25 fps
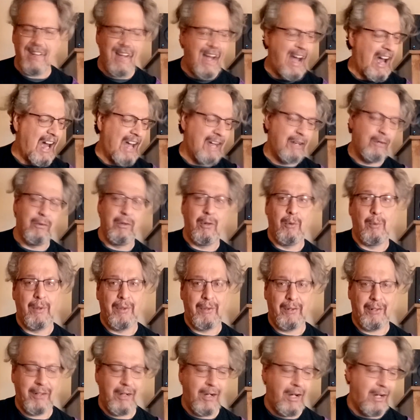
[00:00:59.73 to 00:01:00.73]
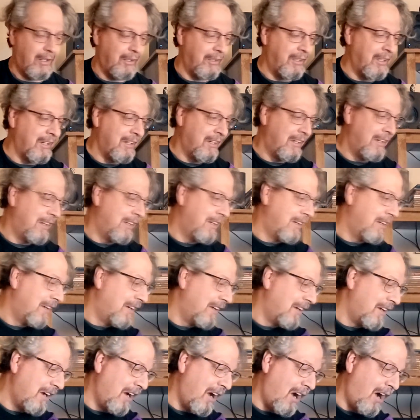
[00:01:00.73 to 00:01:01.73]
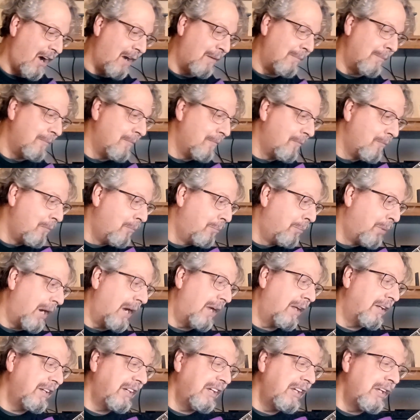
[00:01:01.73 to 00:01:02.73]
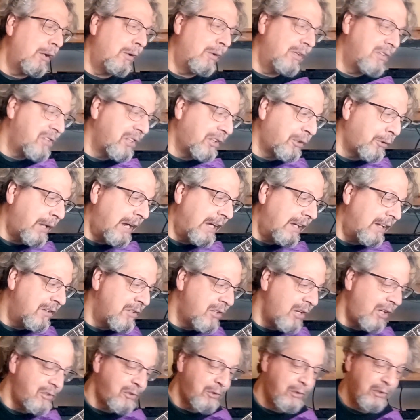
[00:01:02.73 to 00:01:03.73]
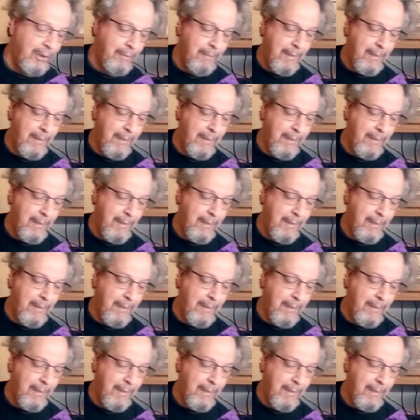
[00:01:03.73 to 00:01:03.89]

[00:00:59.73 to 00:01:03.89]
I don't know what they're called. But, you know, it's a great industrial